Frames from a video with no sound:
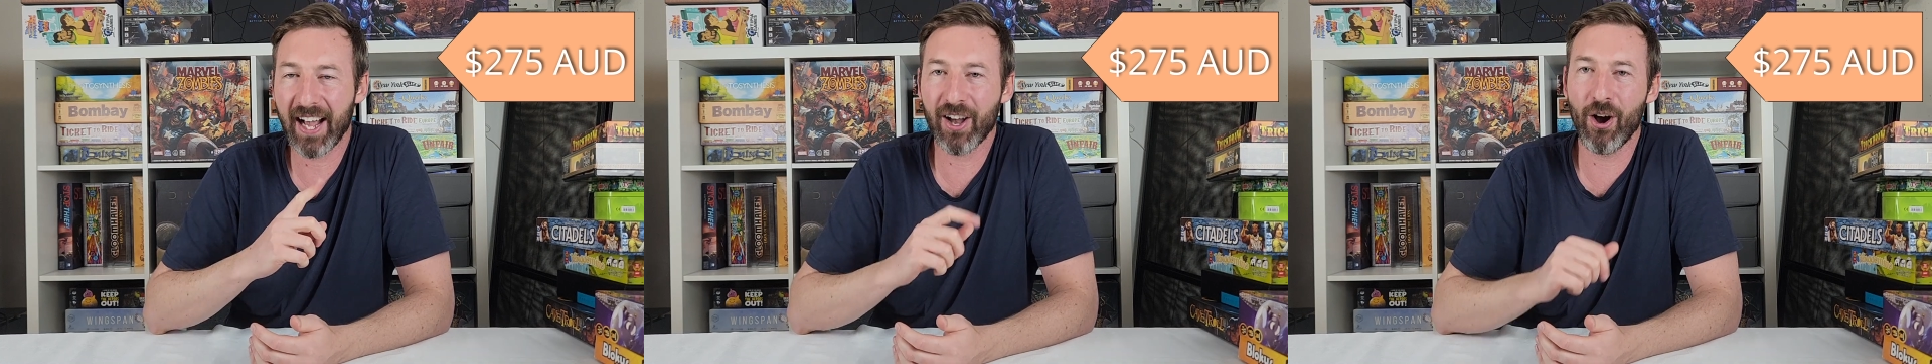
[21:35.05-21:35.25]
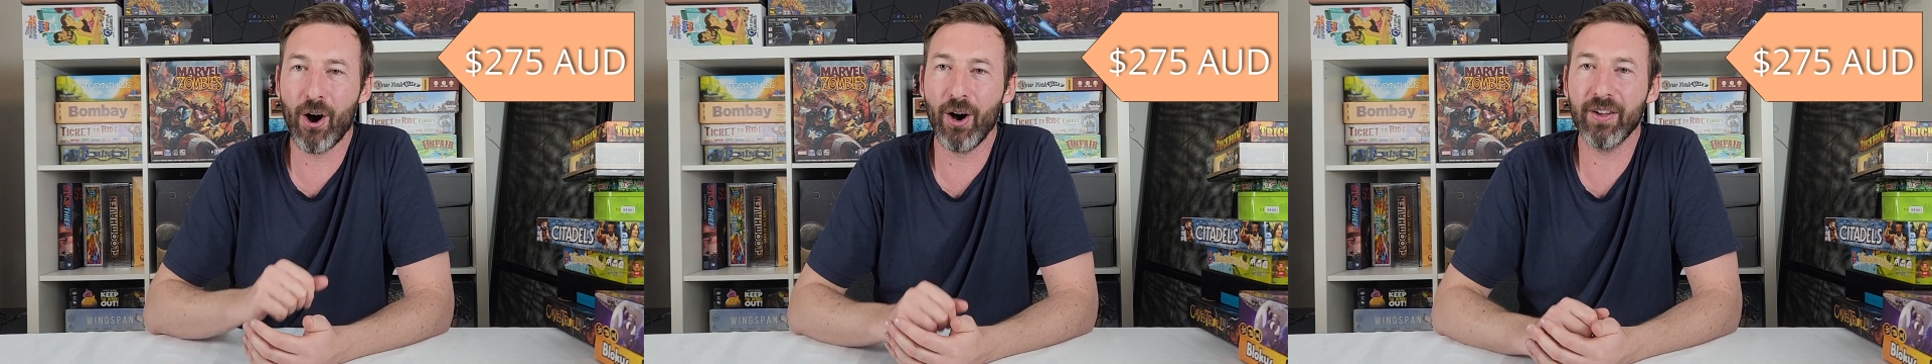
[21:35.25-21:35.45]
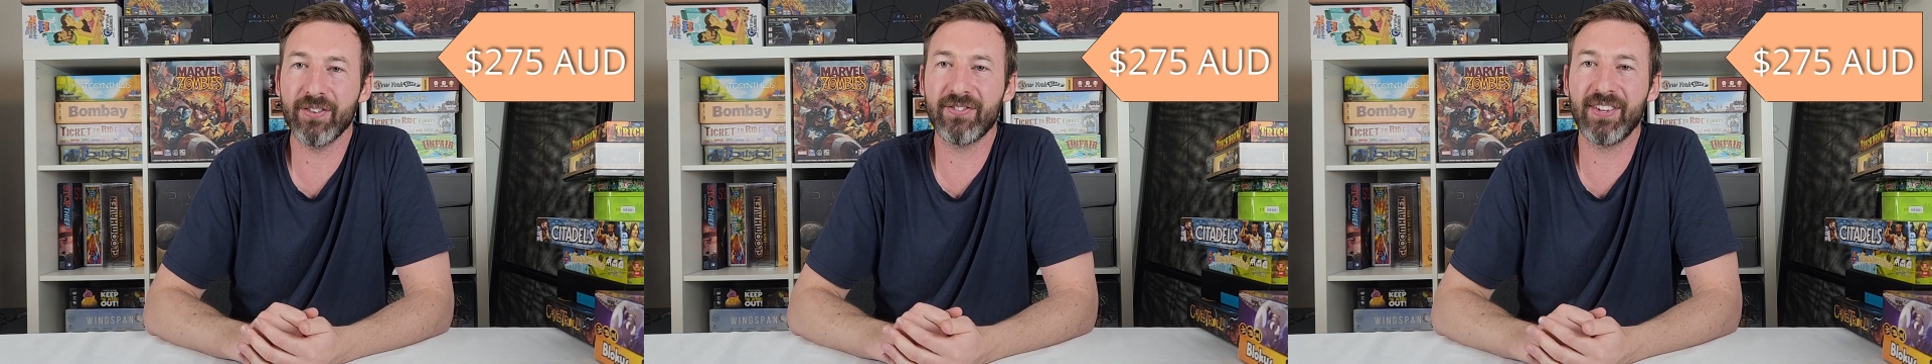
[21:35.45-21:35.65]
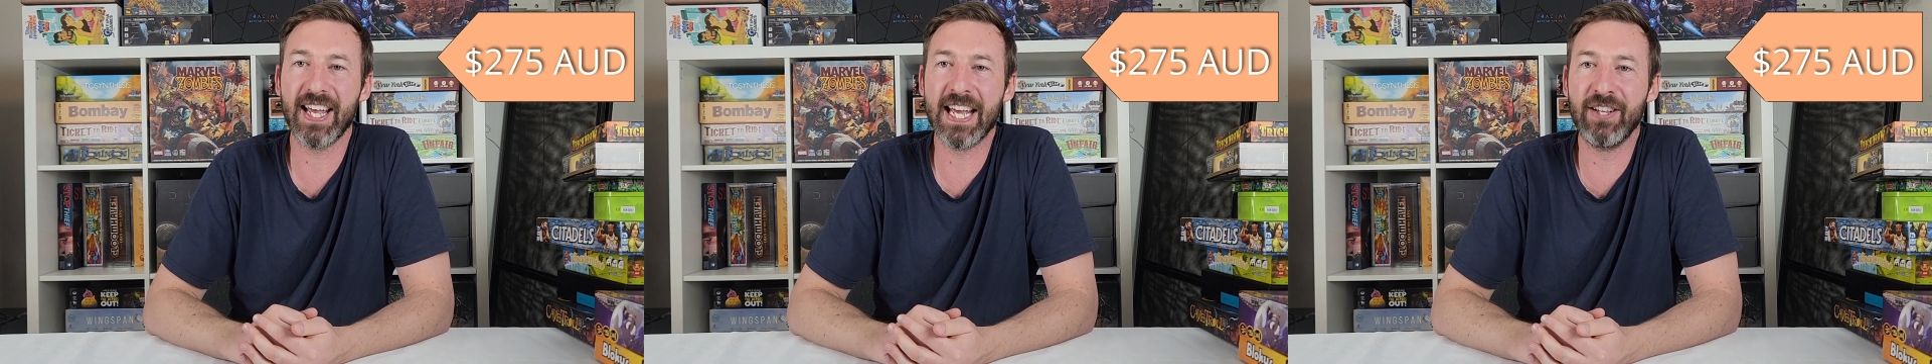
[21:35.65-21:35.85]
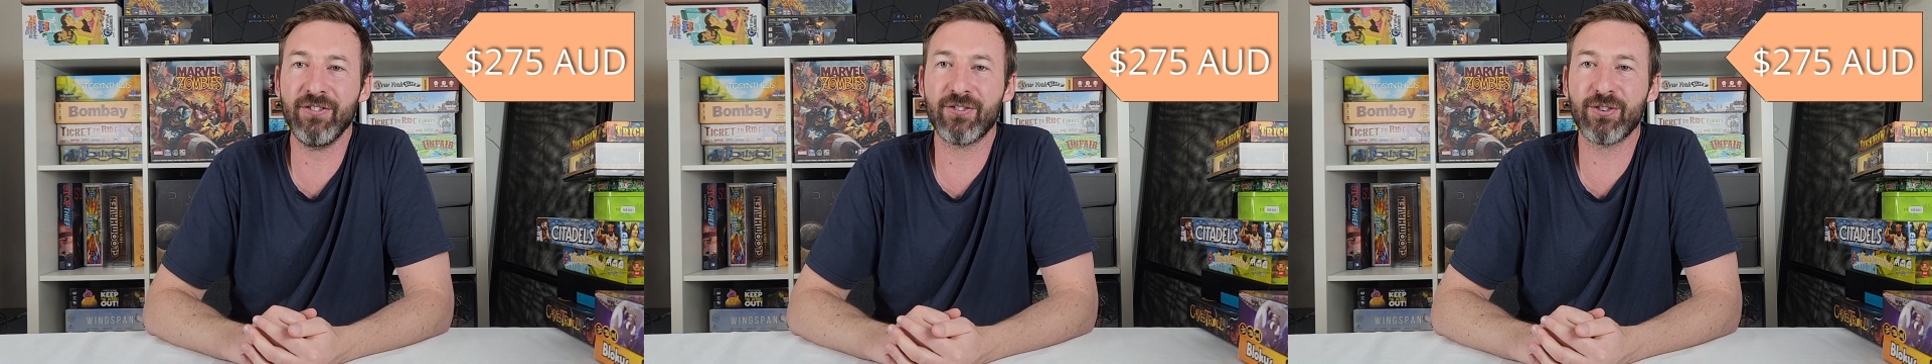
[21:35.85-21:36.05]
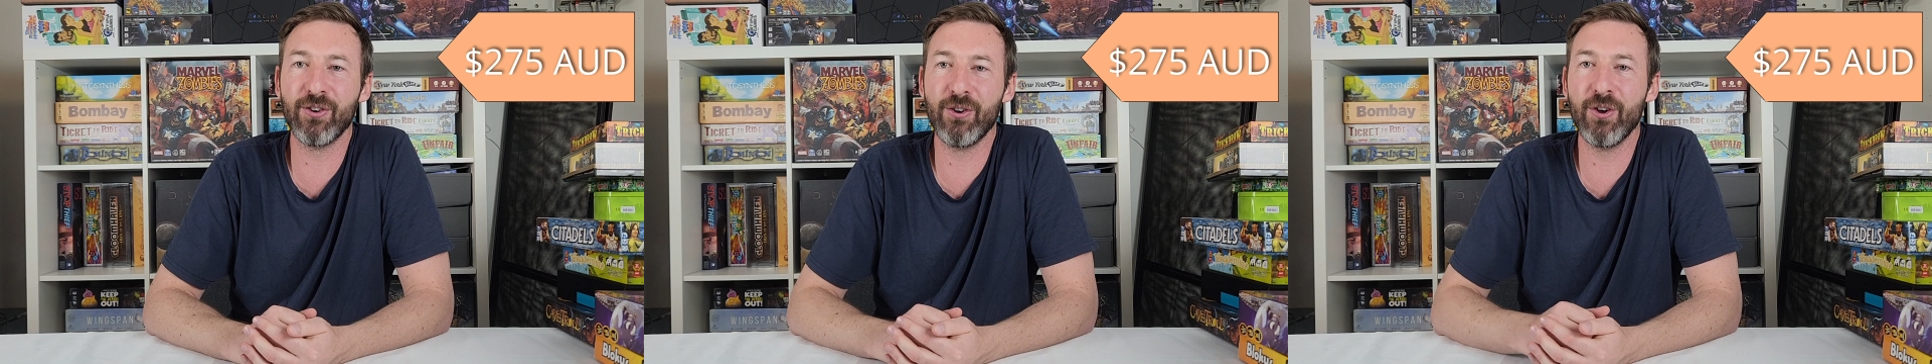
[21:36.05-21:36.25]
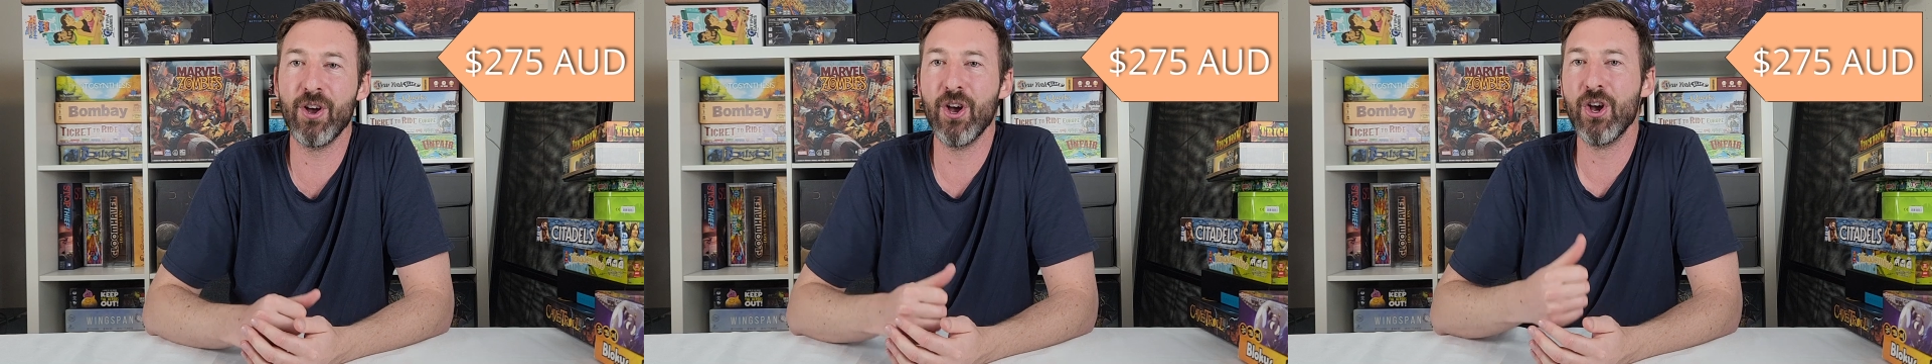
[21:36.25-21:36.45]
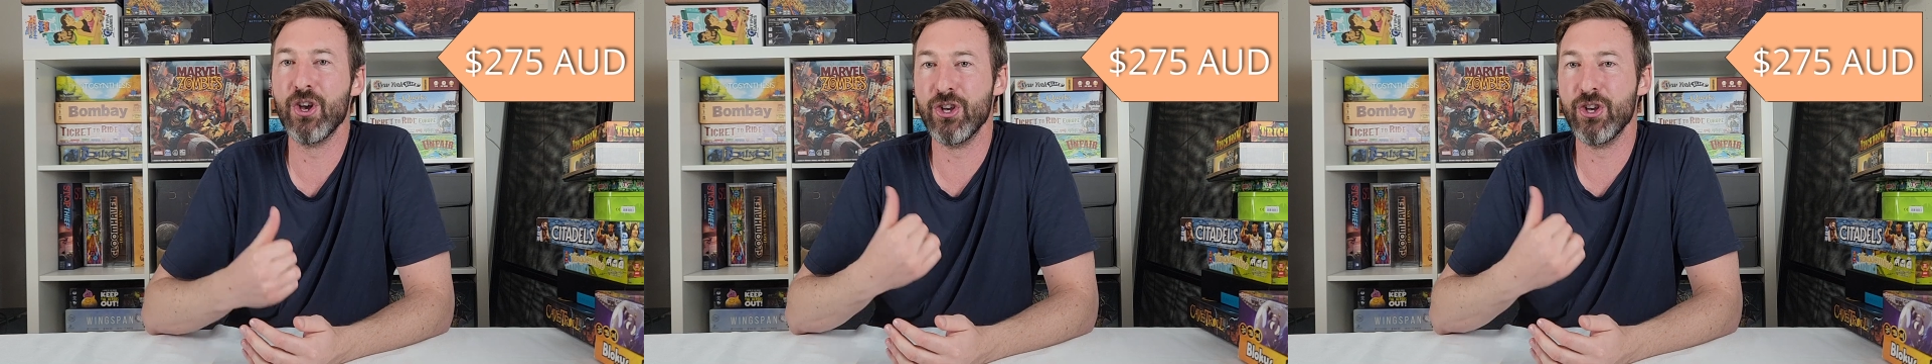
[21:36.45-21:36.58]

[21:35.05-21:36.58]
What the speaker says: cost into